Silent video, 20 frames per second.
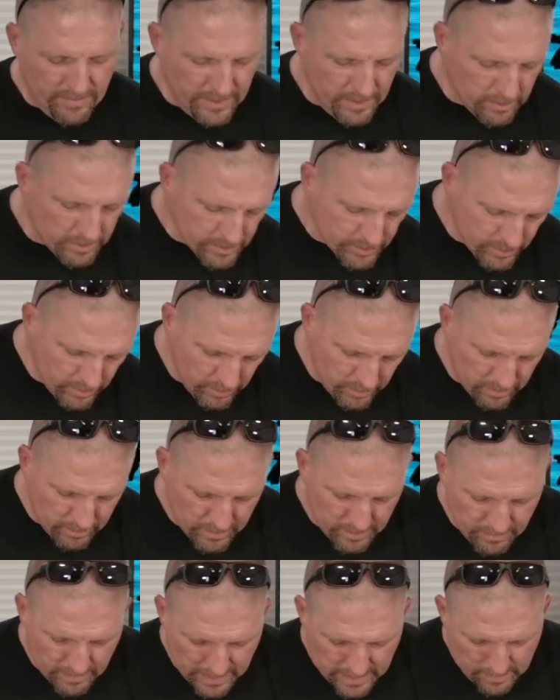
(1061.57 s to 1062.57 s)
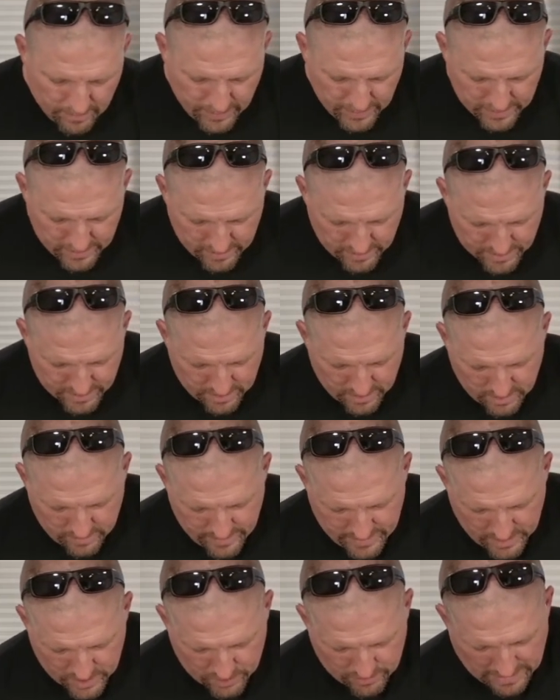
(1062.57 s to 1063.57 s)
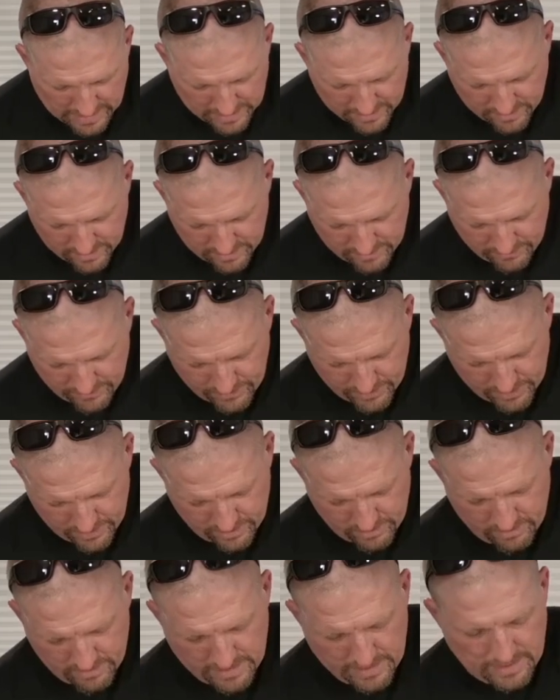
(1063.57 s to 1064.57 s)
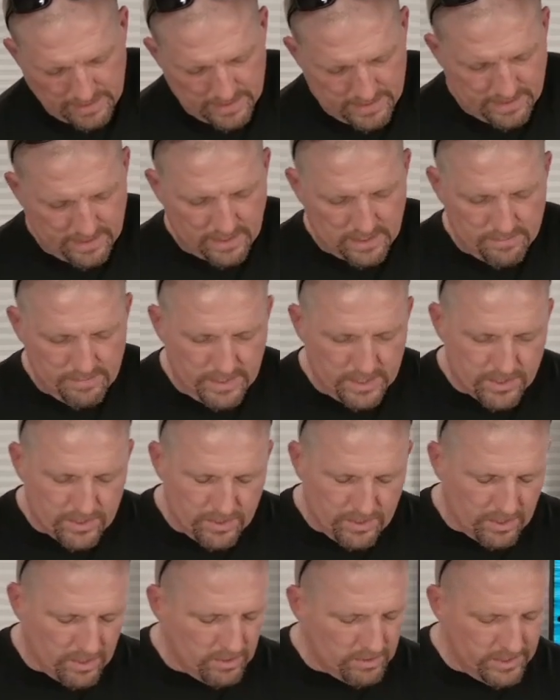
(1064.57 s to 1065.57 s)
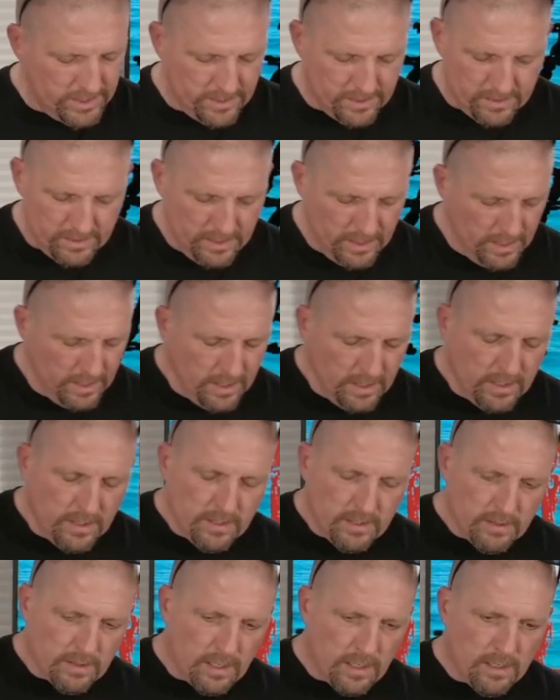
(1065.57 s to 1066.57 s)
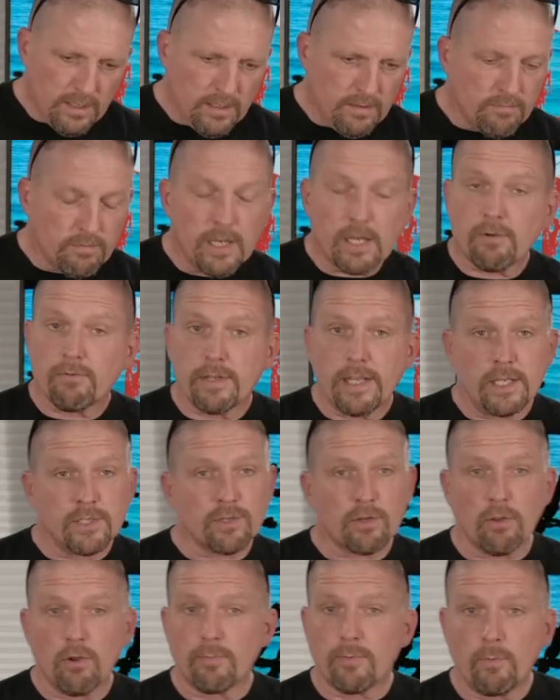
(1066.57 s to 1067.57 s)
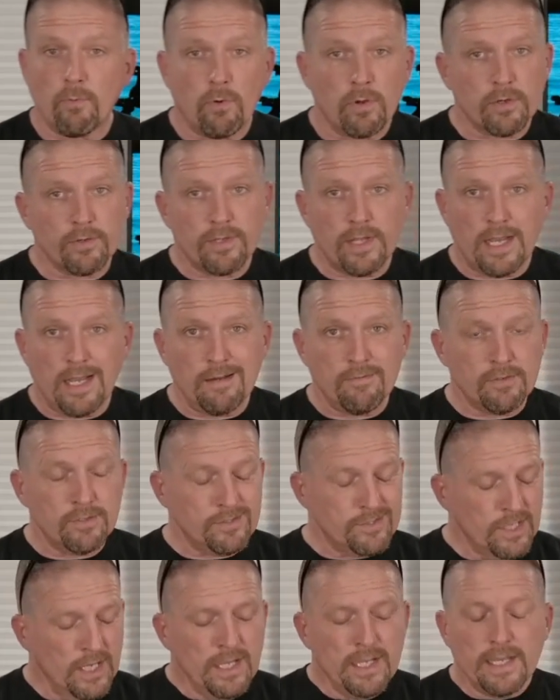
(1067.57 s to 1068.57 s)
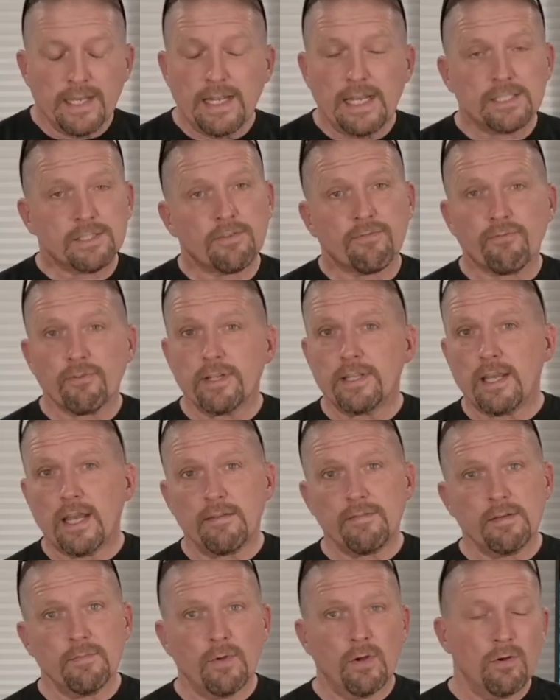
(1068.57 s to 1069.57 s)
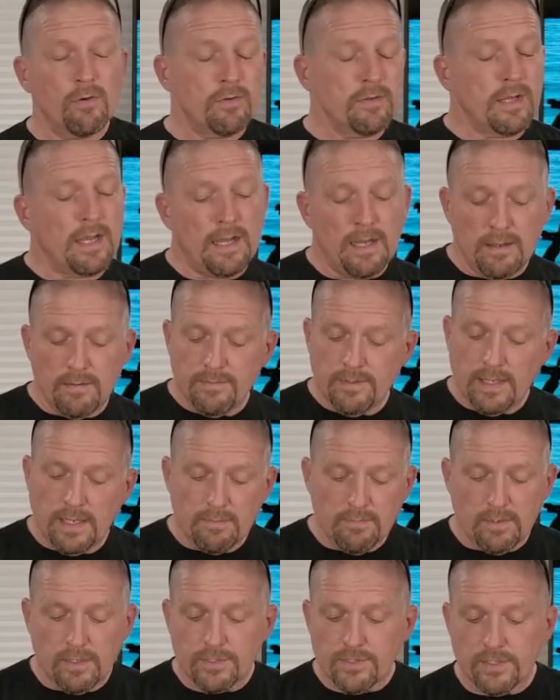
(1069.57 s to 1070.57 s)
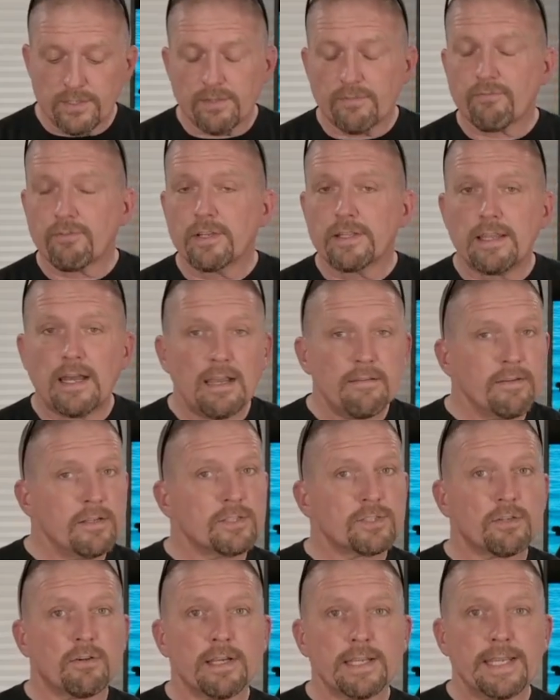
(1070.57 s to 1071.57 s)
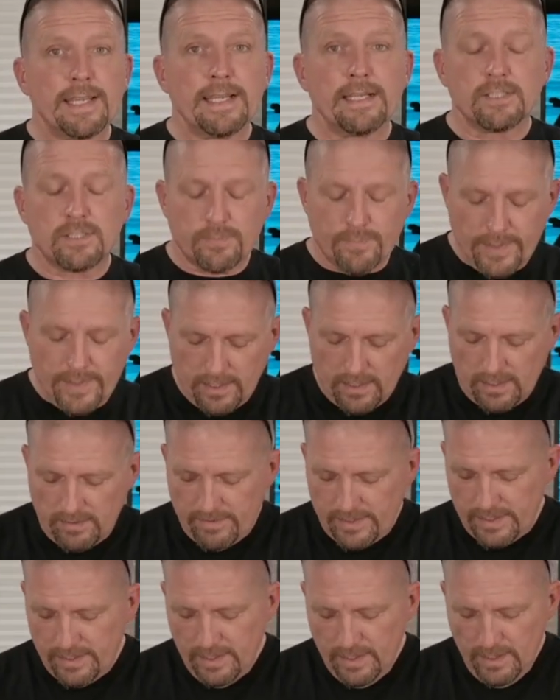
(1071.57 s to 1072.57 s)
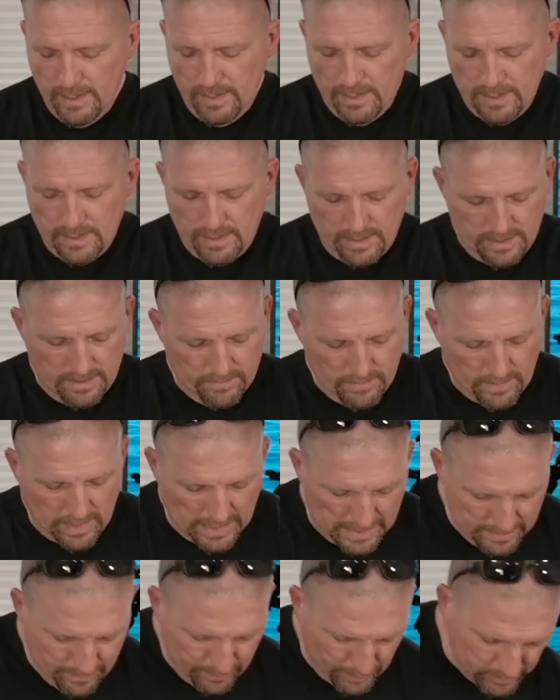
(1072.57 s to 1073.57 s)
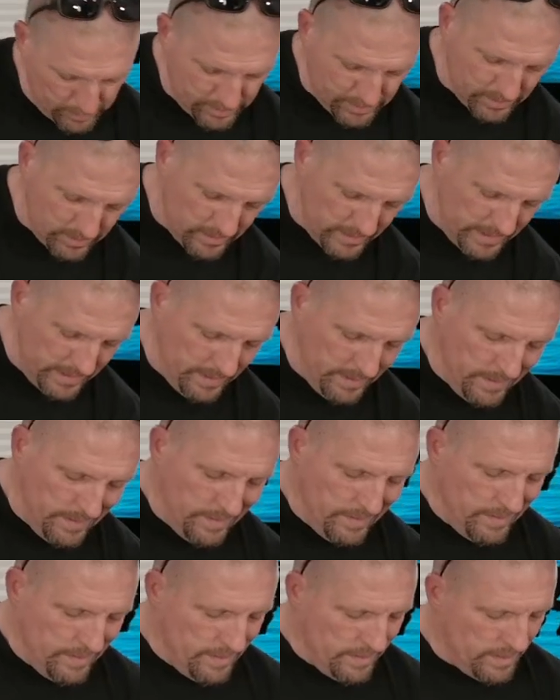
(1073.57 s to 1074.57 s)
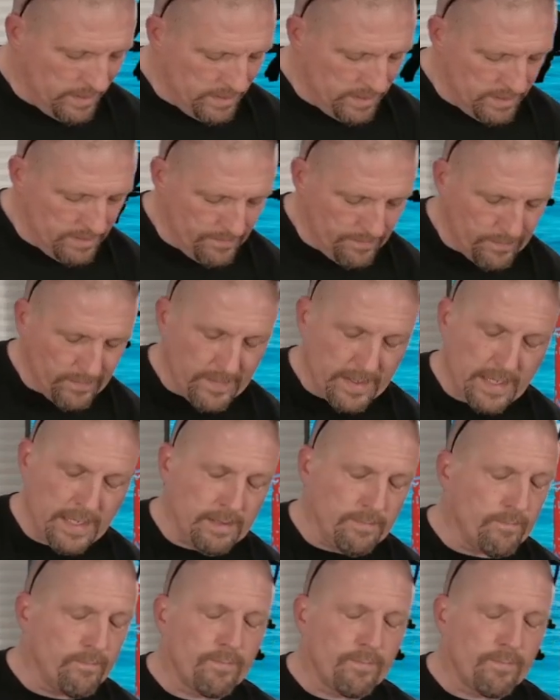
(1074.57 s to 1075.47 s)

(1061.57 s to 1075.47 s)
or scooter, in my opinion, is going to be attractive to, I think I mentioned earlier, recreational open water divers. It has a free diving mode. I'm not much into free diving, so I can't speak of it. I personally, and